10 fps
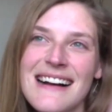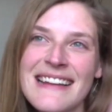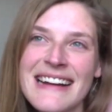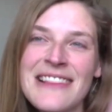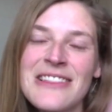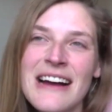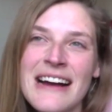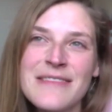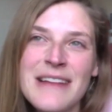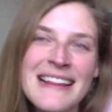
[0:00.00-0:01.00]
Like
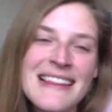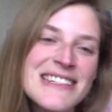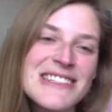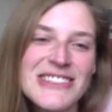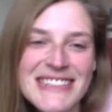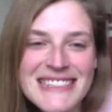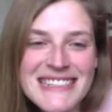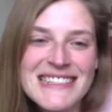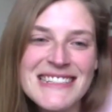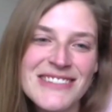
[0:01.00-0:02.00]
I like to look into
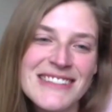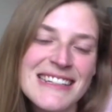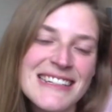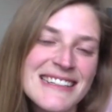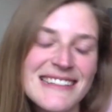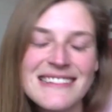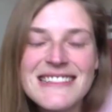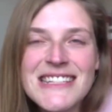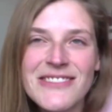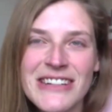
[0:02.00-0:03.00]
the
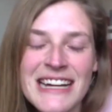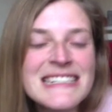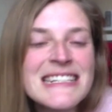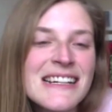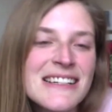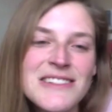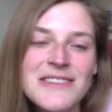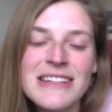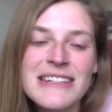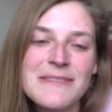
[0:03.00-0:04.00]
different ideas of
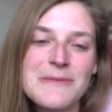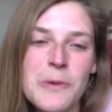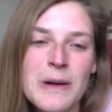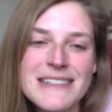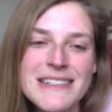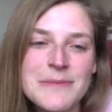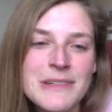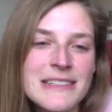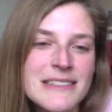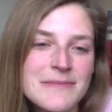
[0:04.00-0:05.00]
like what
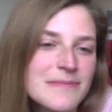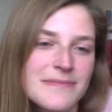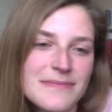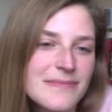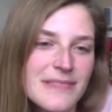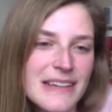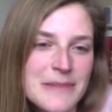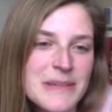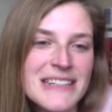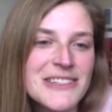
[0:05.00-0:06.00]
symbolism can
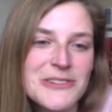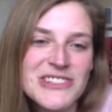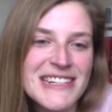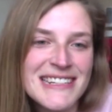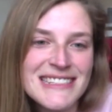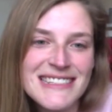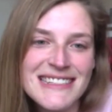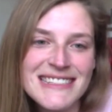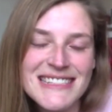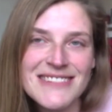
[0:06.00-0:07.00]
be associated to
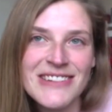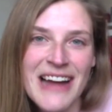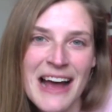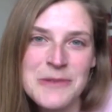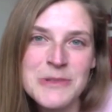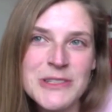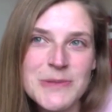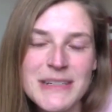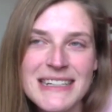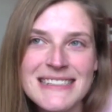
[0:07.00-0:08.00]
these different animals,
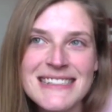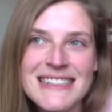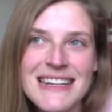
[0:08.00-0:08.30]
because